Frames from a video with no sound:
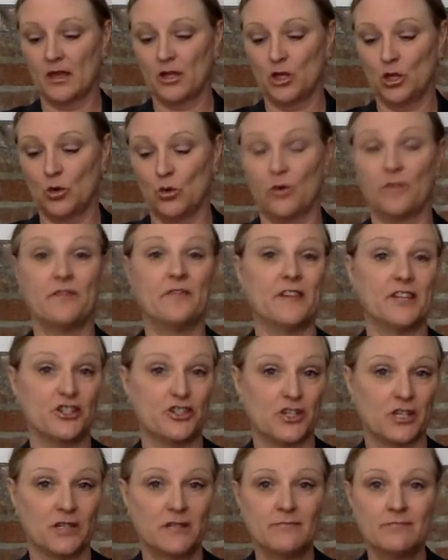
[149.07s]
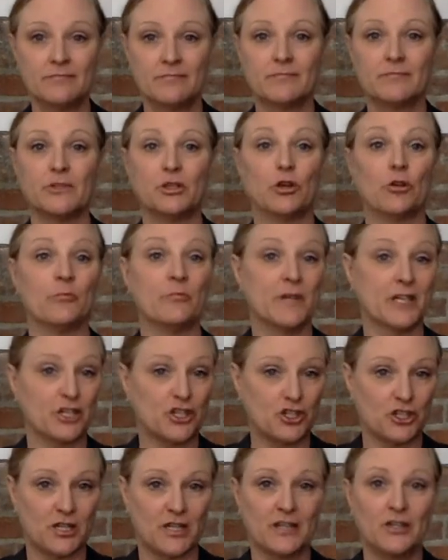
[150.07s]
your vision, your
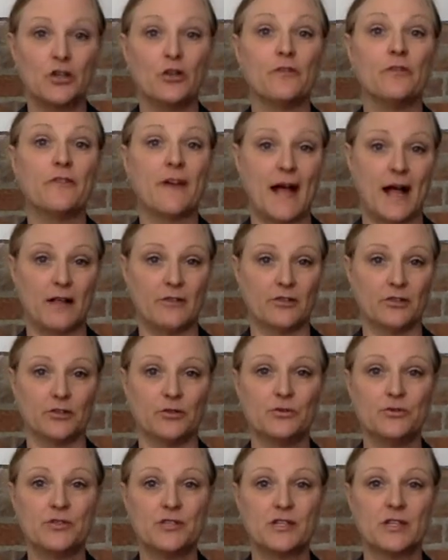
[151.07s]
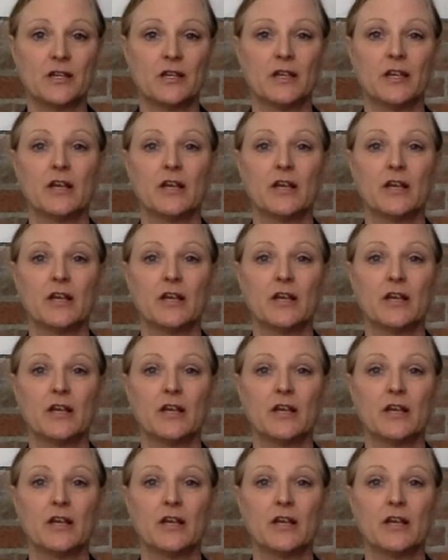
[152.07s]
mission, your values,